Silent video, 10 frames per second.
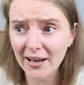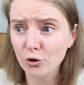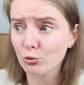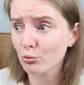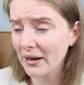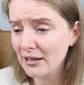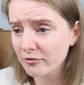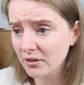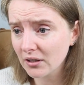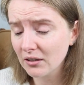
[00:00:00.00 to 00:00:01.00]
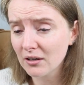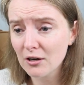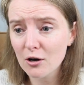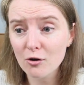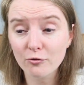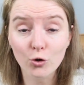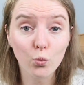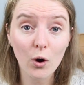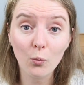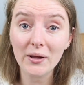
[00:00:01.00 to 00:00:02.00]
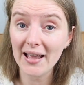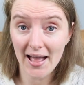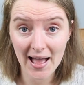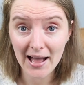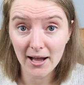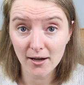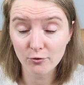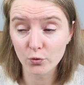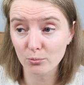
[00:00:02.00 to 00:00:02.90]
and grateful for what we have.